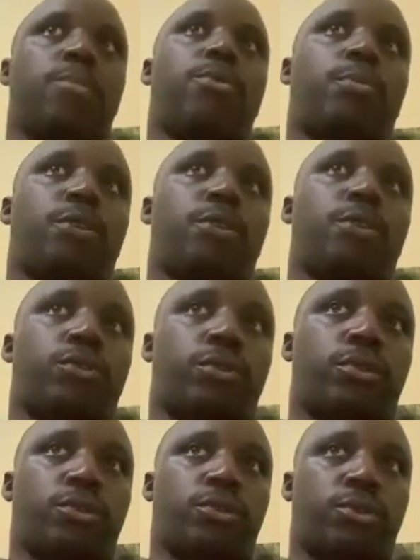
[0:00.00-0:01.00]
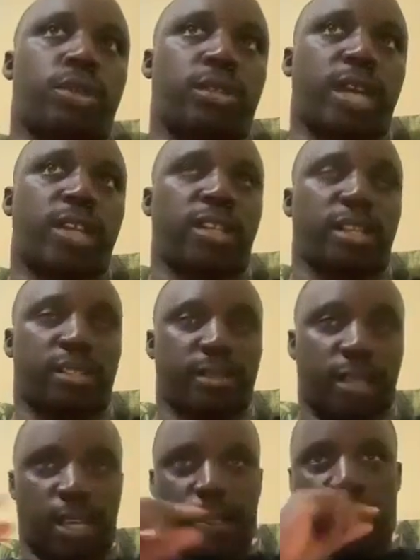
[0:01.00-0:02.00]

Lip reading: postdoctoral research is